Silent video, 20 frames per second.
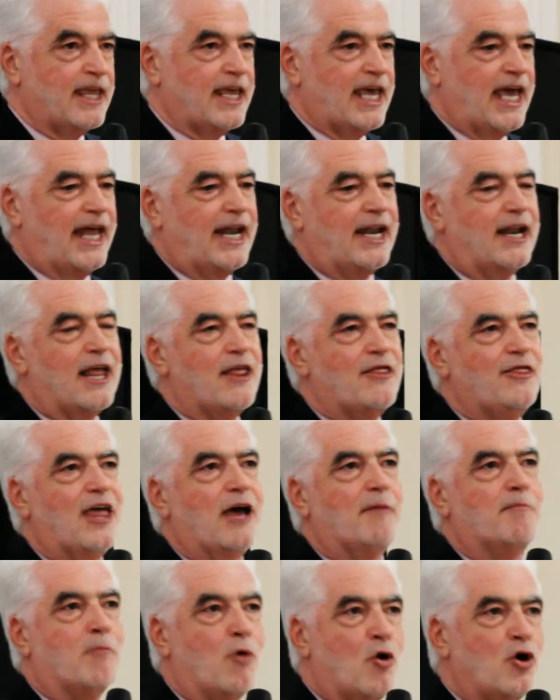And the
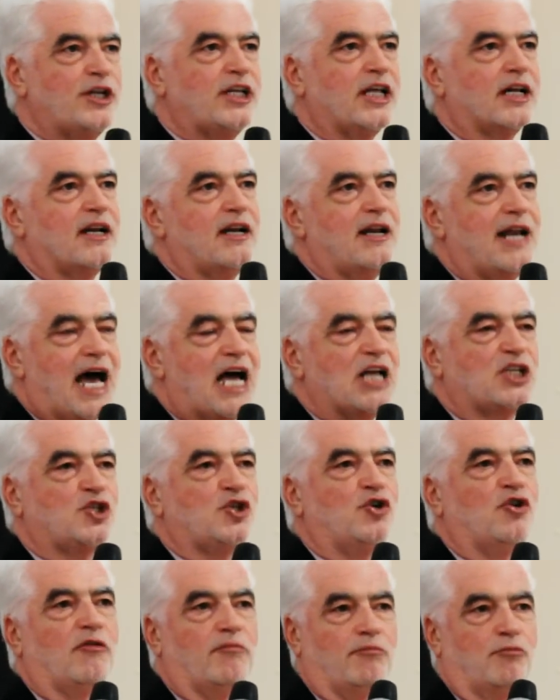modern
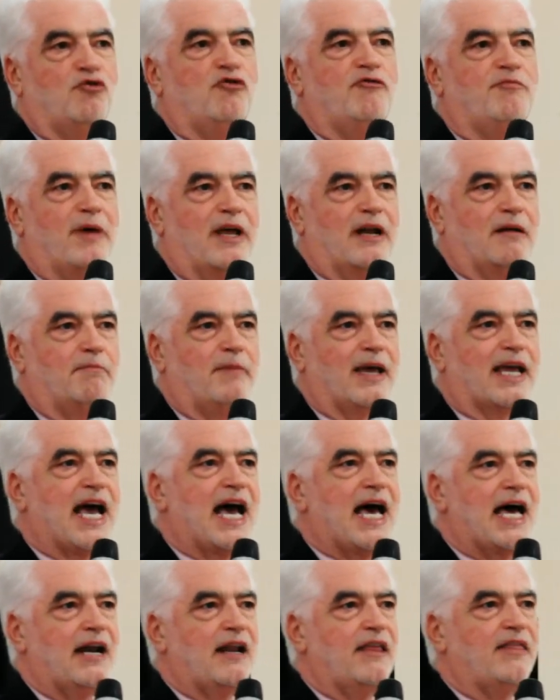national movement
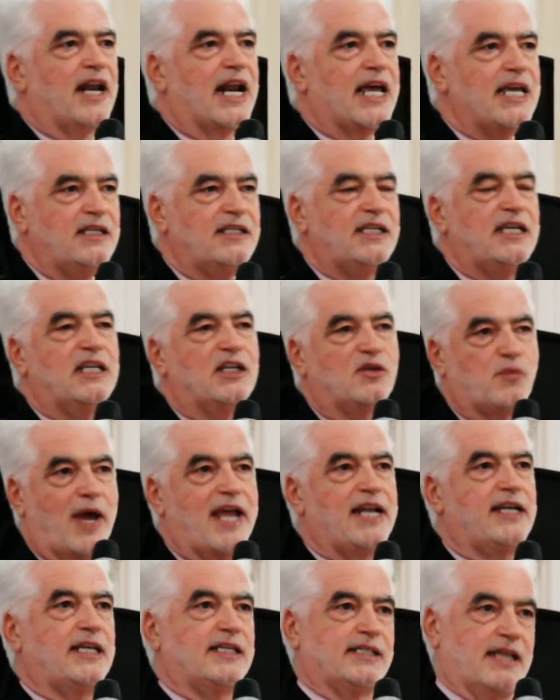began in the
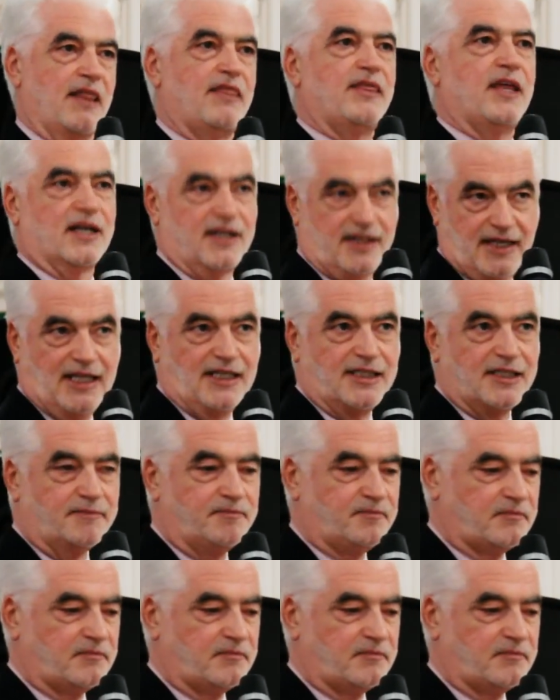1920s and 30s.